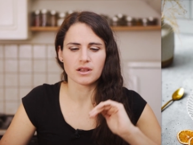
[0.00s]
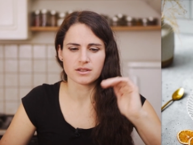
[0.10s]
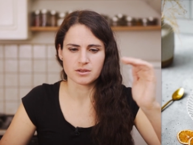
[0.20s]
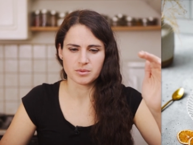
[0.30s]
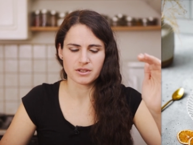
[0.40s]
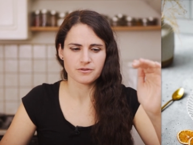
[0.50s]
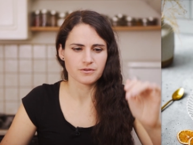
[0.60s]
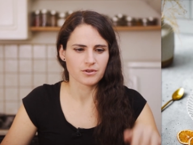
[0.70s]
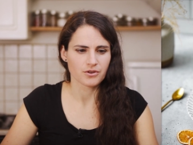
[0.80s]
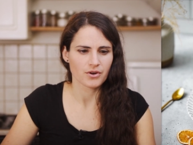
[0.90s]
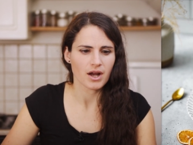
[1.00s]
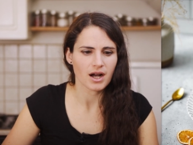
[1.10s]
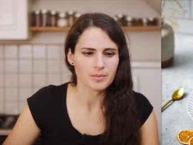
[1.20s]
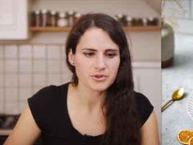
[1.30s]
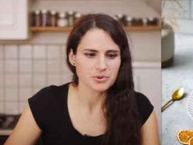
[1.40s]
a little bit further
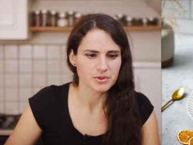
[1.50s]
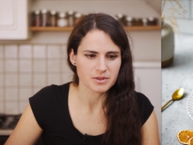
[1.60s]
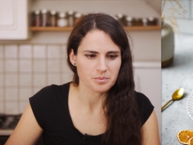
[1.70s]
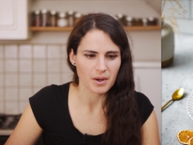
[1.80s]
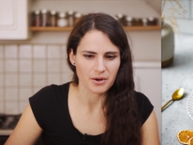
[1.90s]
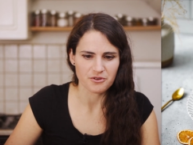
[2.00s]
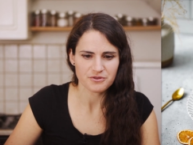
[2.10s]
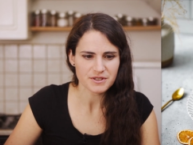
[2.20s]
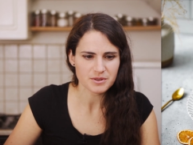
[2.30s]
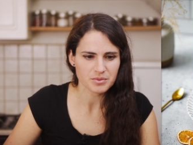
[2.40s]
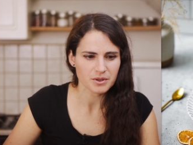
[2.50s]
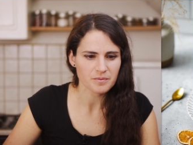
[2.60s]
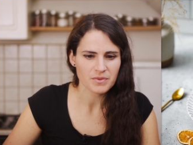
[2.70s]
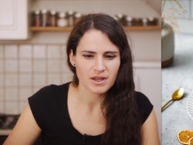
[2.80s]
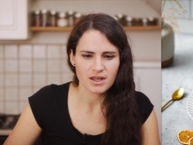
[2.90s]
up so it's better
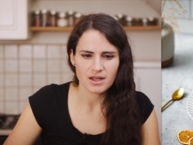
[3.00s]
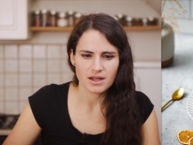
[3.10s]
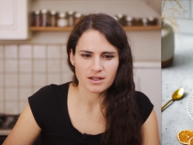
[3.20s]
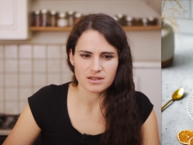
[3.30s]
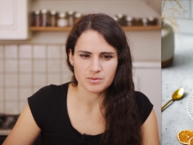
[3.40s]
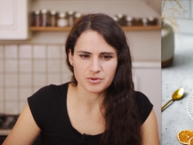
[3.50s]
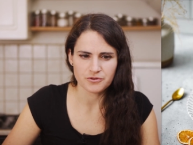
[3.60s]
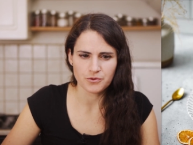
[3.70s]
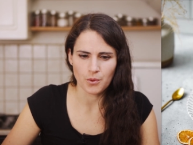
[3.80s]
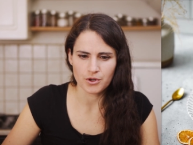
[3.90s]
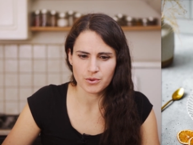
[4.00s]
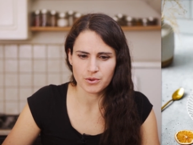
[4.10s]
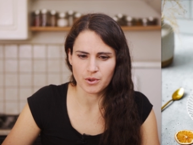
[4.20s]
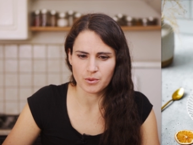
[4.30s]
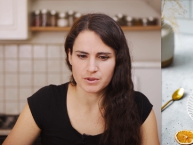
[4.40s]
visible, because before you
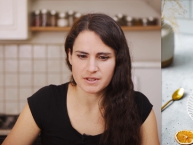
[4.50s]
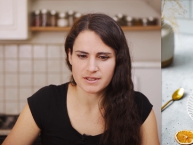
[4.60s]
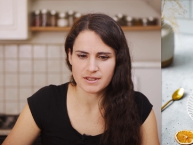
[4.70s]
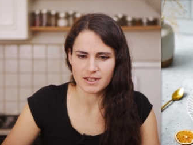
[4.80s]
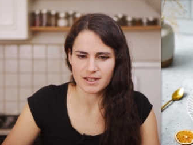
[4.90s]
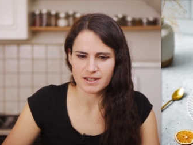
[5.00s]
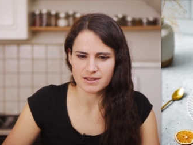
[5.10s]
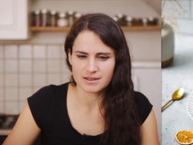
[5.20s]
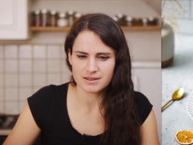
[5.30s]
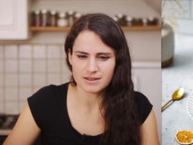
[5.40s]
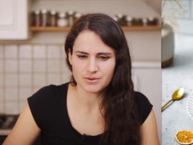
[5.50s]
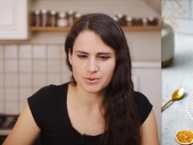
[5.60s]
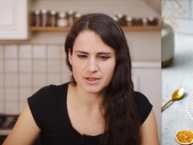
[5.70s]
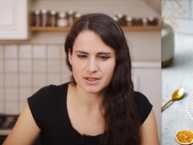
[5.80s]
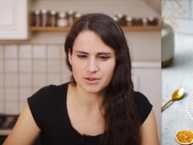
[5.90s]
could only see like a
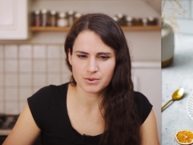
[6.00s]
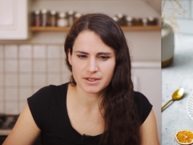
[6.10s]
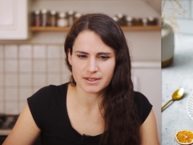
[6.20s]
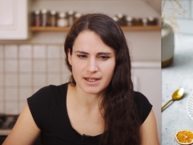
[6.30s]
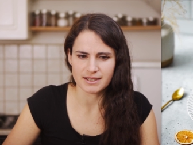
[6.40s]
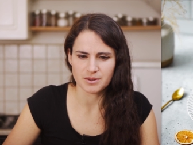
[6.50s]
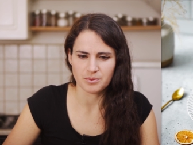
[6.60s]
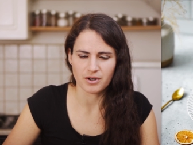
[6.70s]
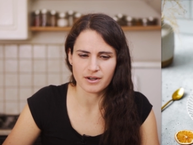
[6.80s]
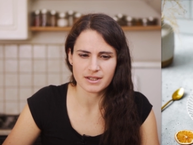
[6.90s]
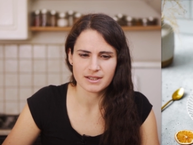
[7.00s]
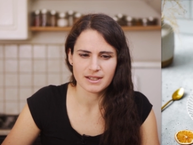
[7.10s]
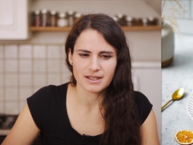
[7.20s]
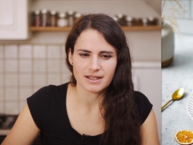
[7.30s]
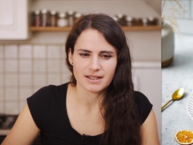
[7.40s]
really, really tiny part
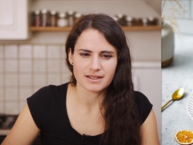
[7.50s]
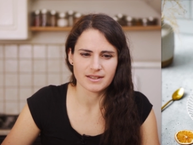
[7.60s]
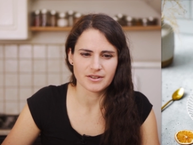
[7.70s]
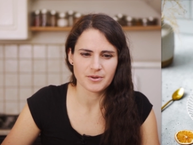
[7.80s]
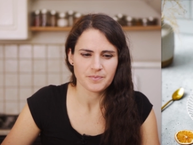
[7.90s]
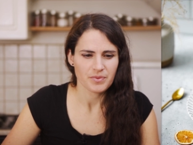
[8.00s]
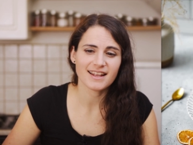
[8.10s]
here.